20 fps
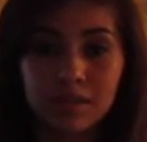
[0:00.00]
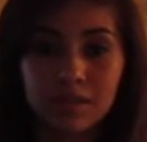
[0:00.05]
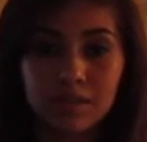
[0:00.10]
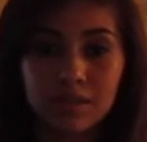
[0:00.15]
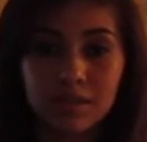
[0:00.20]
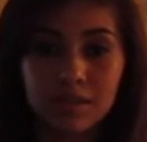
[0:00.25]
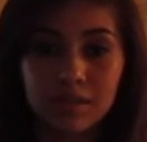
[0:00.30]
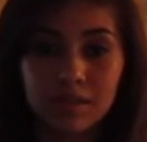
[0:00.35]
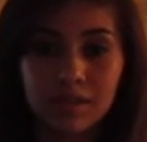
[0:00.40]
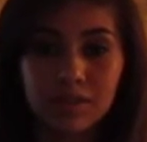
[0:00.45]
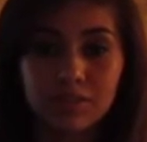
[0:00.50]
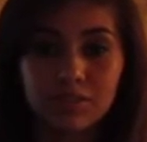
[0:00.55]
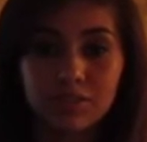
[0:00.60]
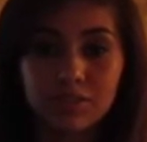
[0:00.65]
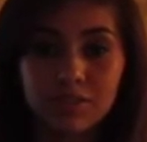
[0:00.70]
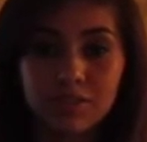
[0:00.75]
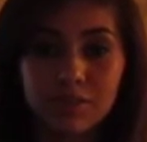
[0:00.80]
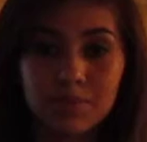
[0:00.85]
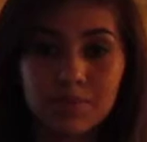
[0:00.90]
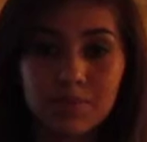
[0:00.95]
The country
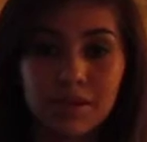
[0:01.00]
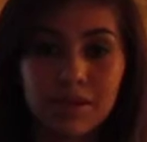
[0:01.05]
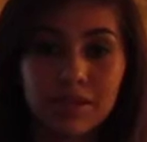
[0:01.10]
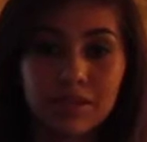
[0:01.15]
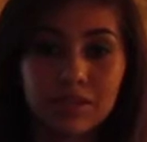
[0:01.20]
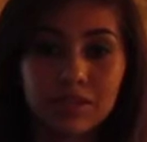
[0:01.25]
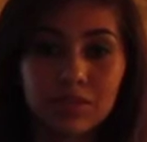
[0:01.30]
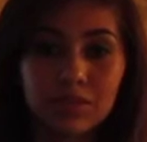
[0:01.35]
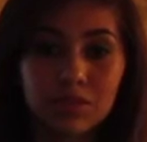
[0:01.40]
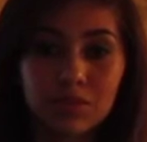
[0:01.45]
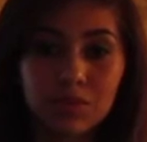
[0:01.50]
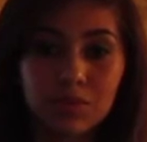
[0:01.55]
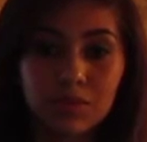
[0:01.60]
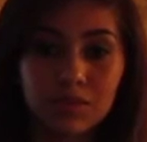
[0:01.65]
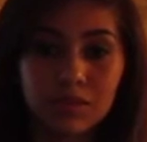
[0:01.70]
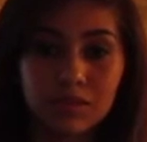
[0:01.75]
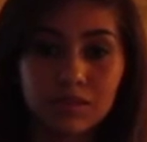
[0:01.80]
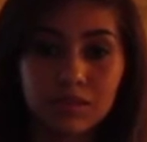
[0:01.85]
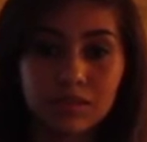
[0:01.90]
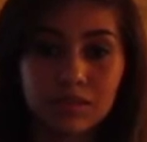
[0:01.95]
compared to the
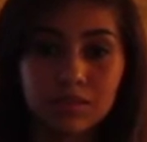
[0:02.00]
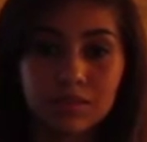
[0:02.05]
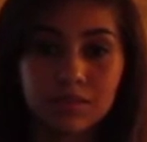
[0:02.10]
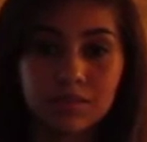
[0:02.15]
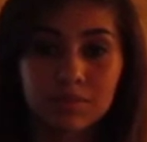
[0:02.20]
world